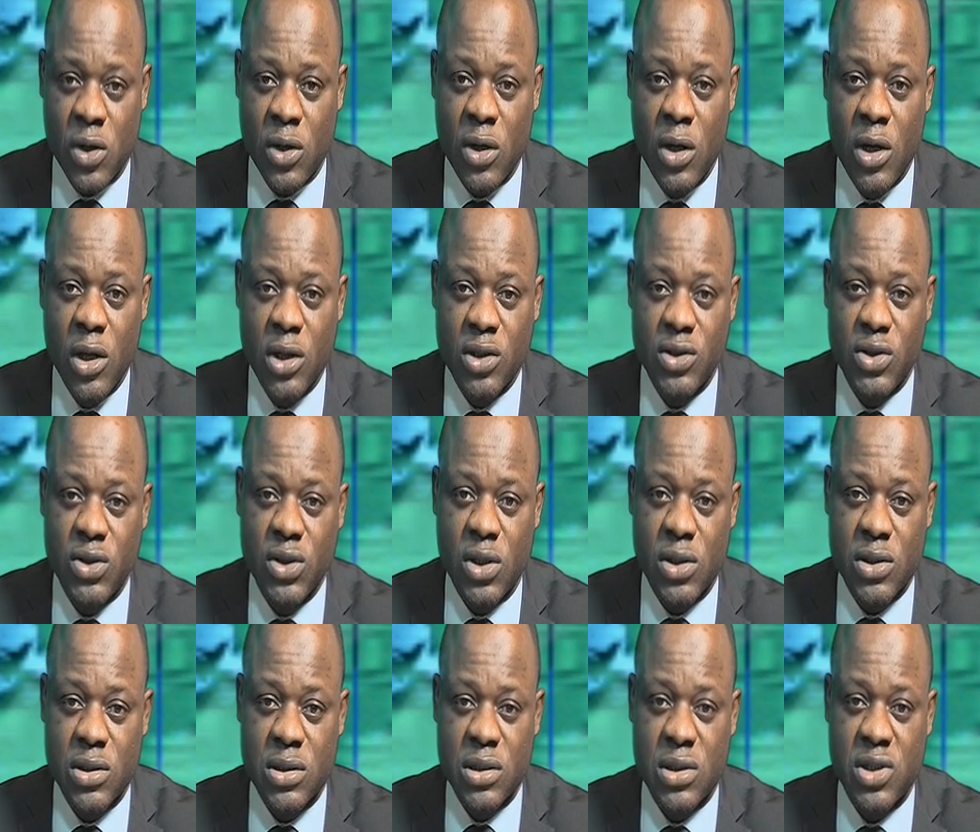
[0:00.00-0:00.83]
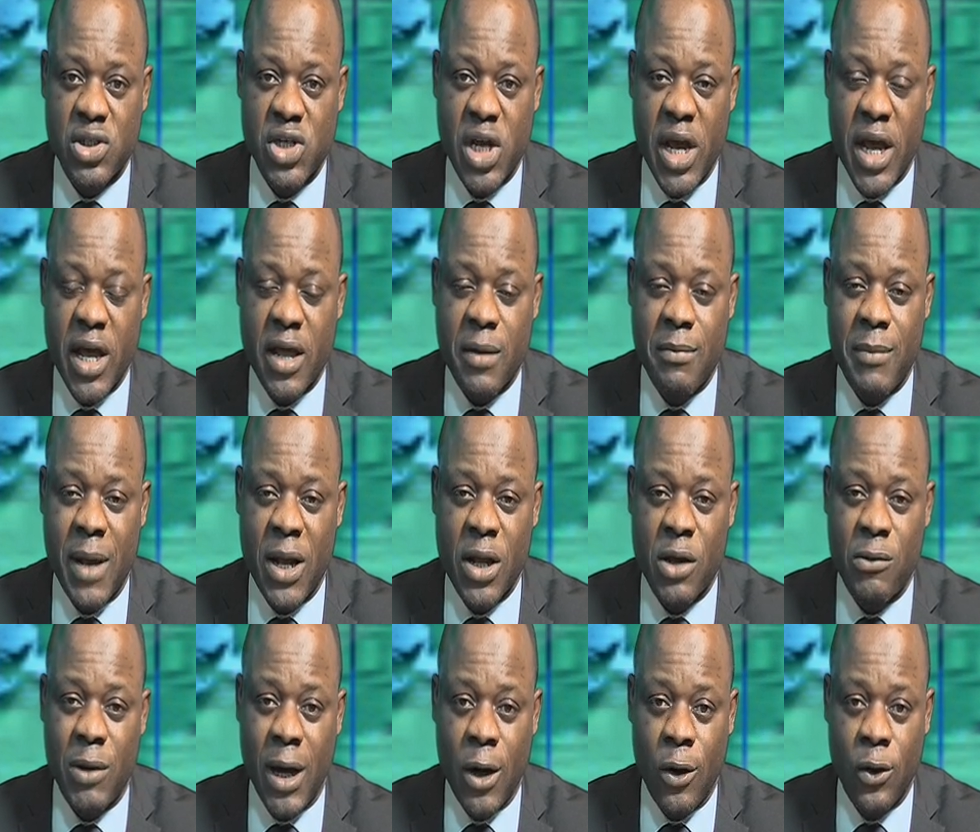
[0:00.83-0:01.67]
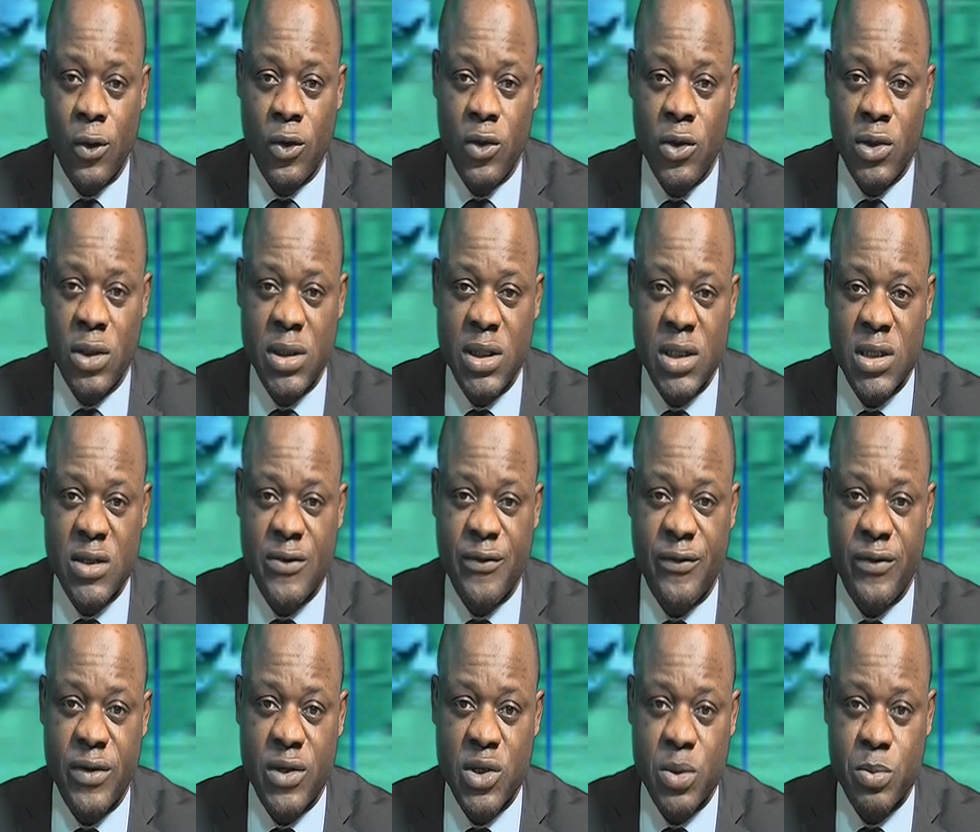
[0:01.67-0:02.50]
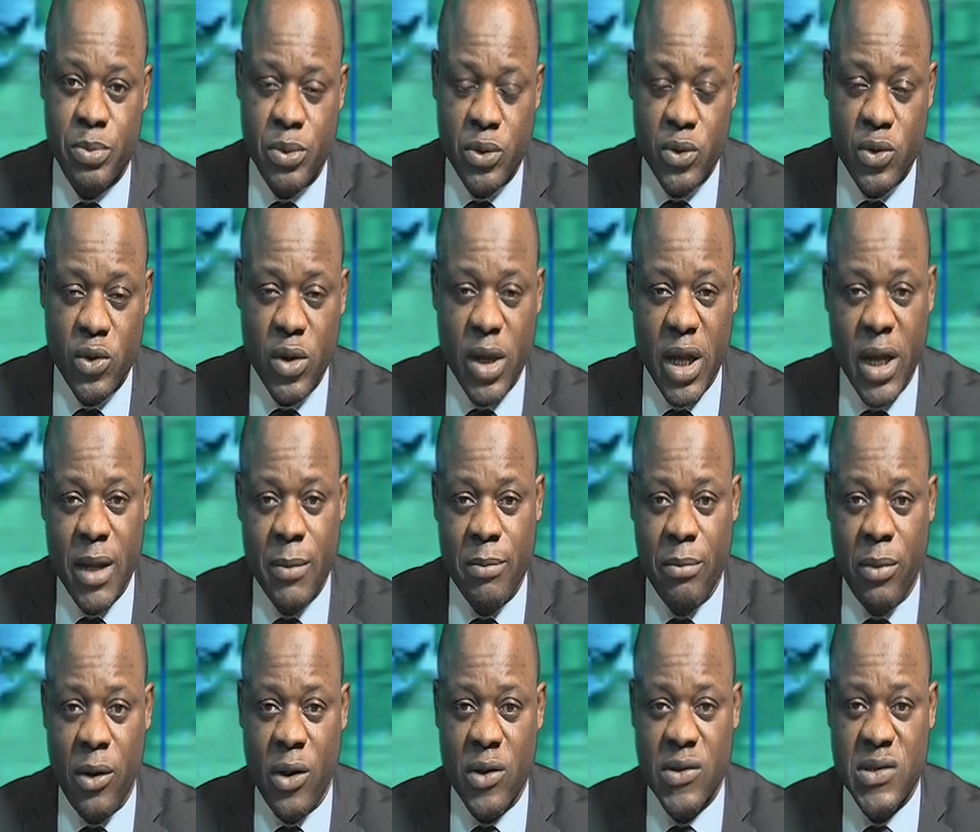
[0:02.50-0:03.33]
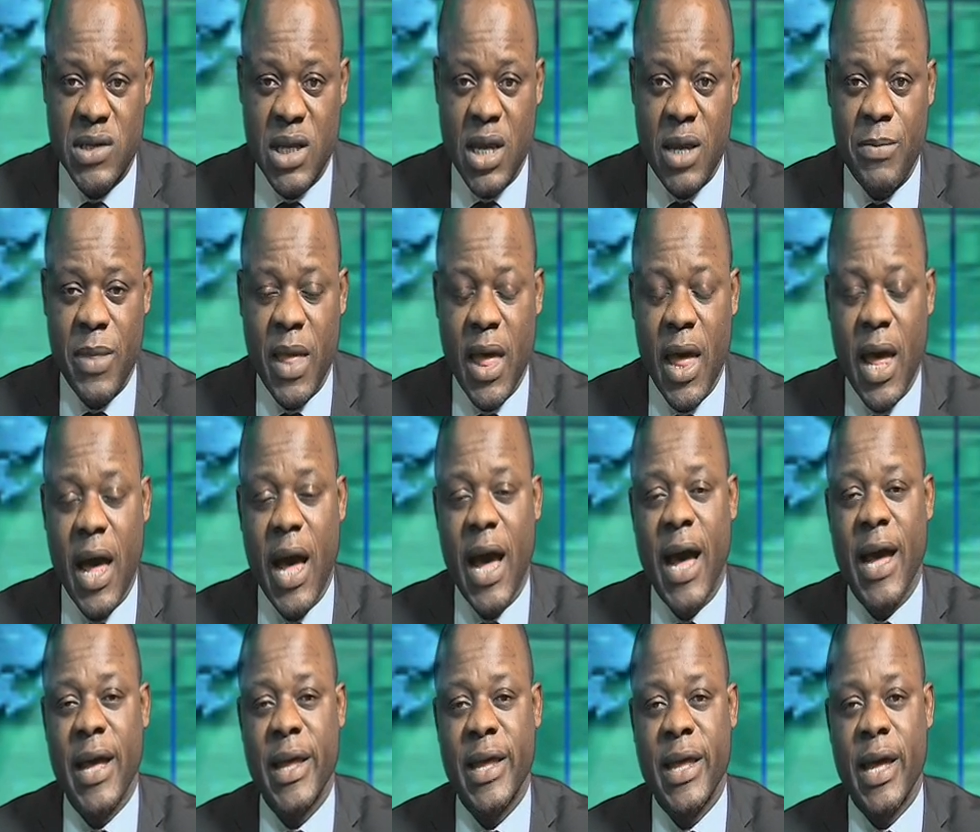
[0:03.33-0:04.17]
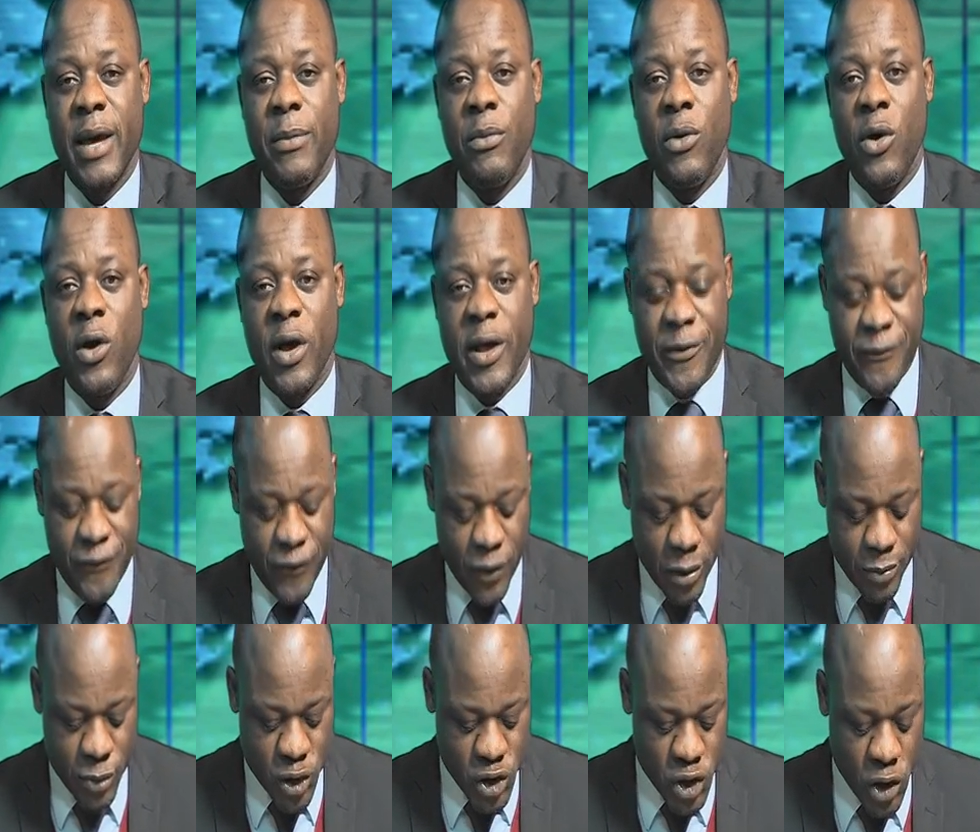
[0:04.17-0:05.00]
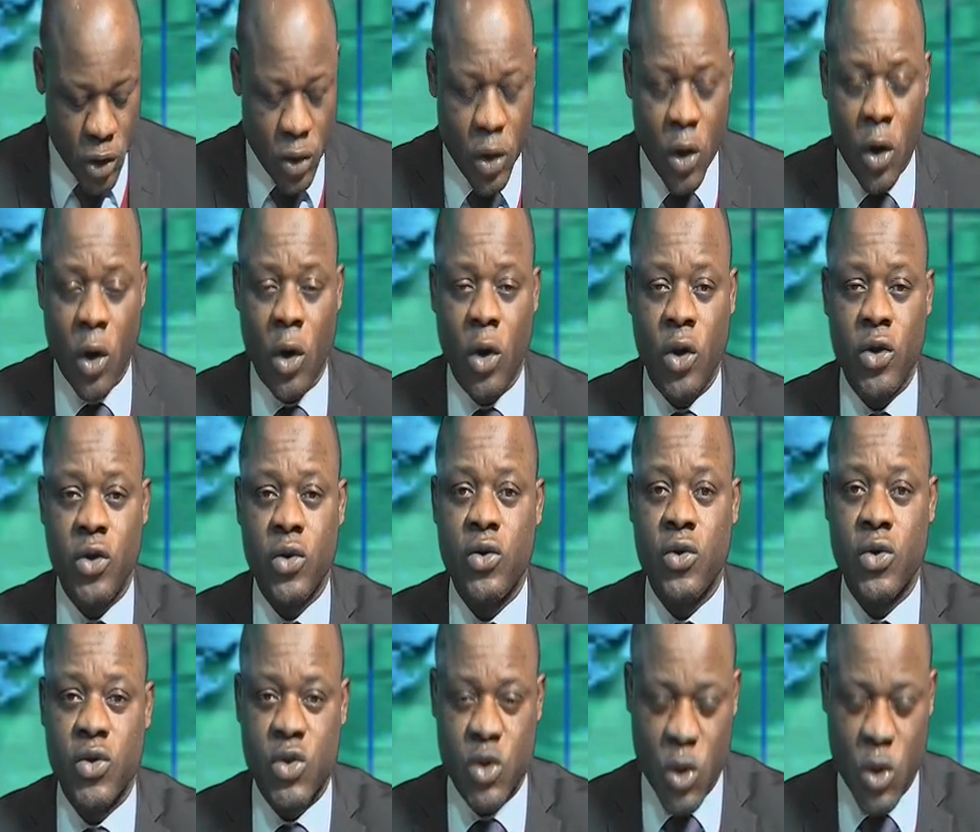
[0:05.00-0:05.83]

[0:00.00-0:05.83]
just check Mayowa Oluyede's Facebook, inbox and get more information. Or you go to